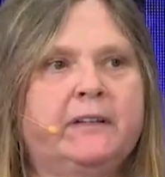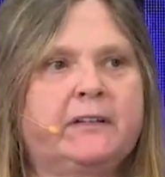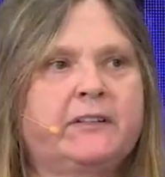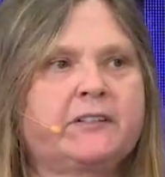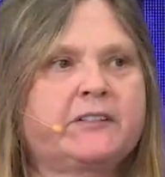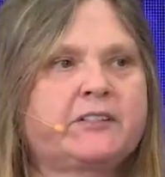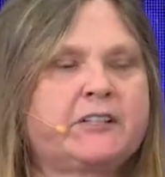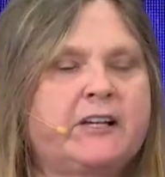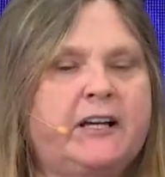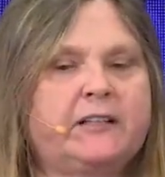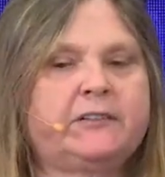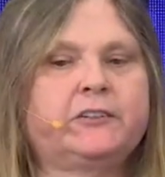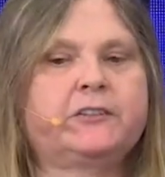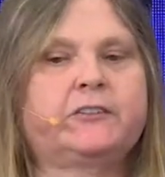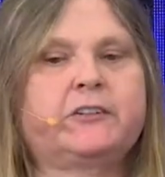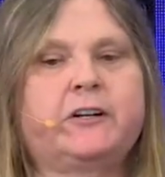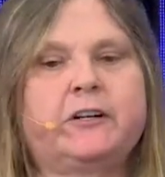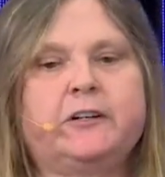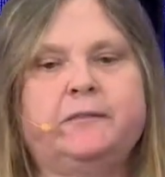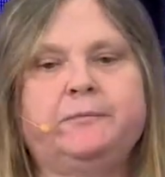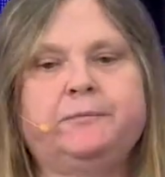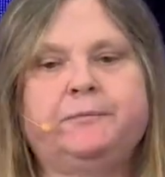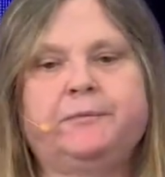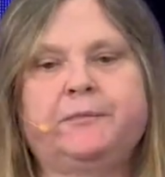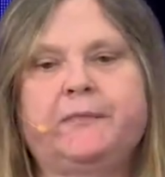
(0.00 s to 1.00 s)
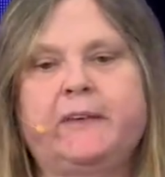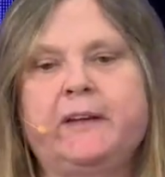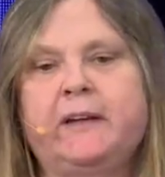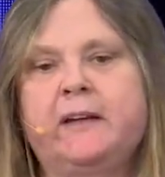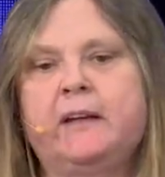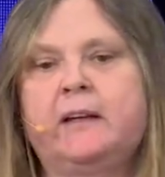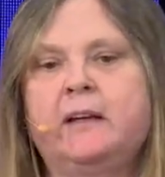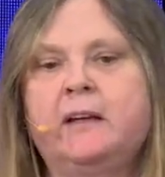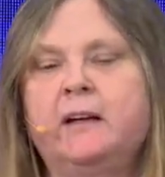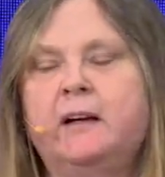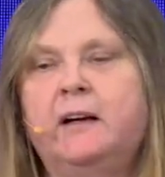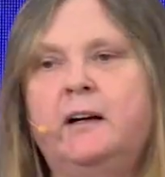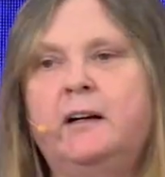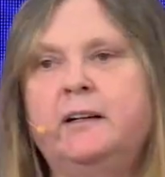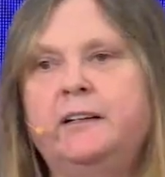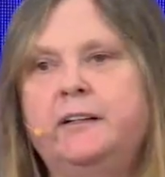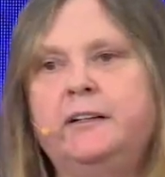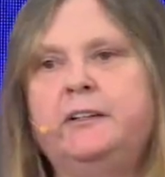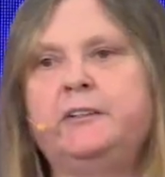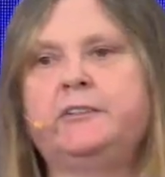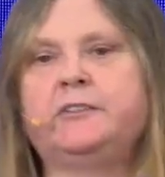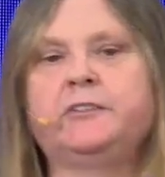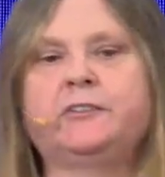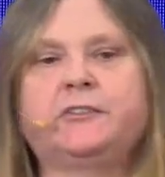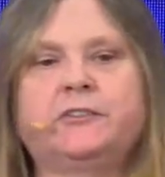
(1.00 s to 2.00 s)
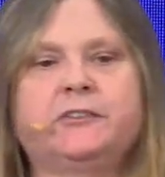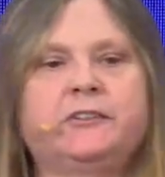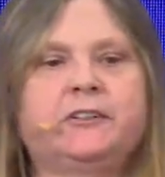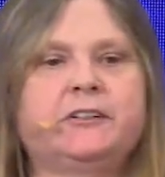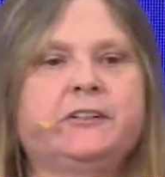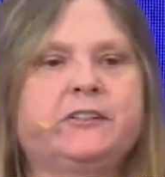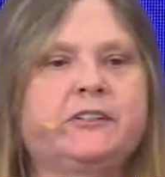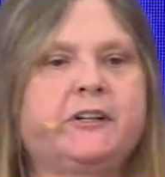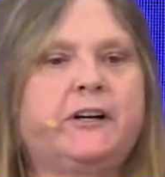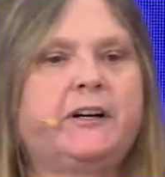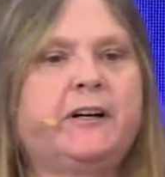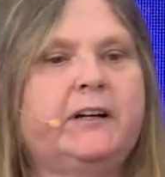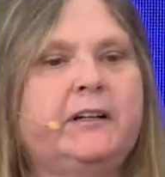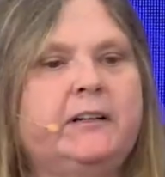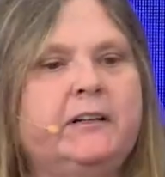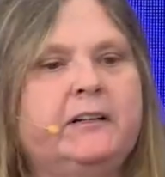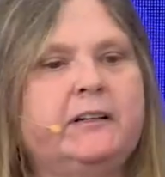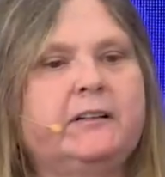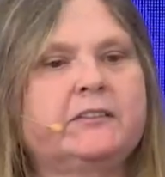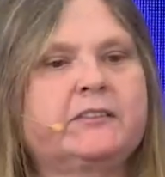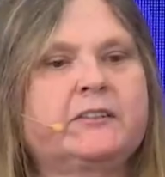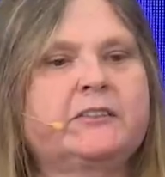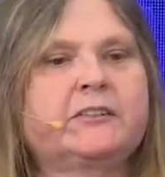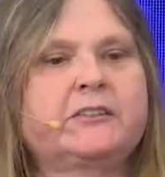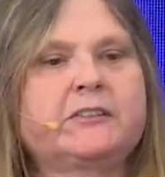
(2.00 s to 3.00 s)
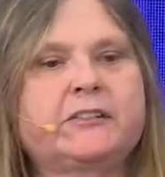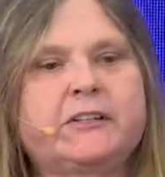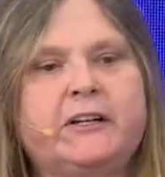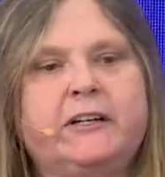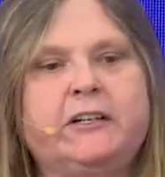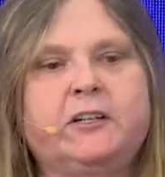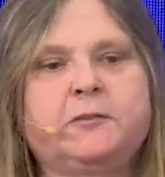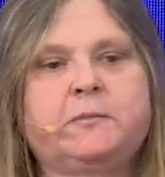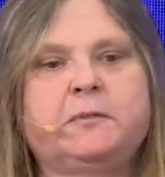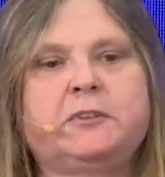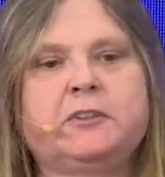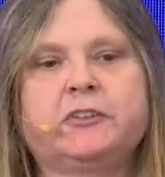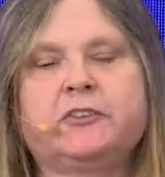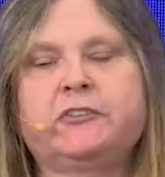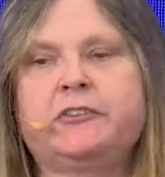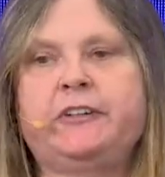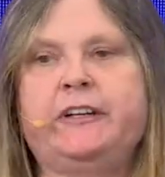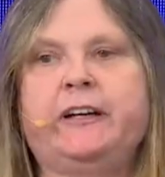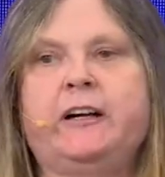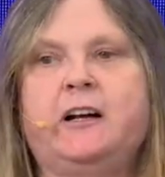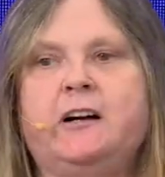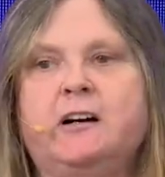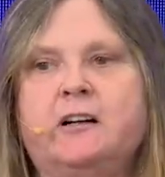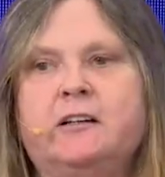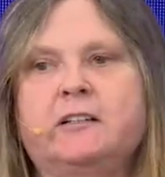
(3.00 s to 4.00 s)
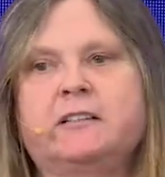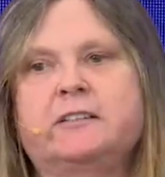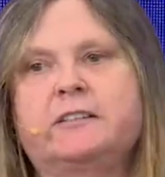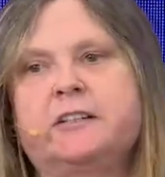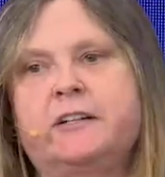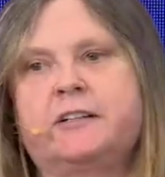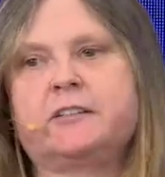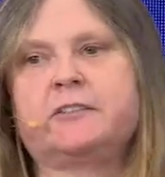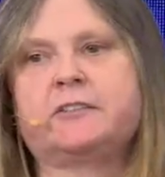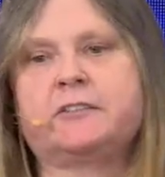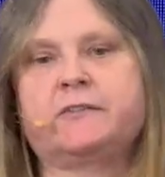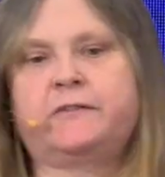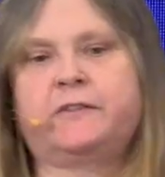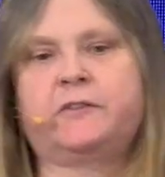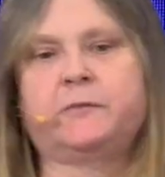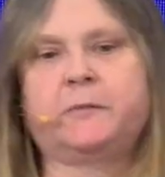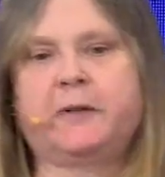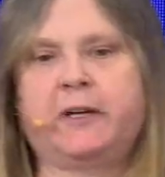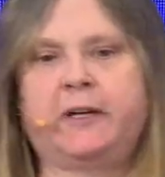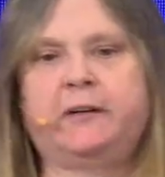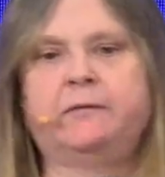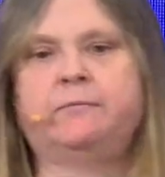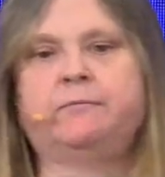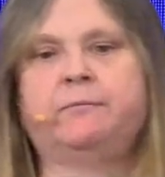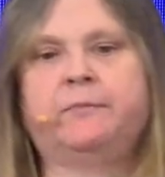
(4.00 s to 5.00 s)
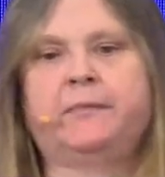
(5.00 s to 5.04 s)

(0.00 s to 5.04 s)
"Sandra, I need you to design sustainable green architecture for me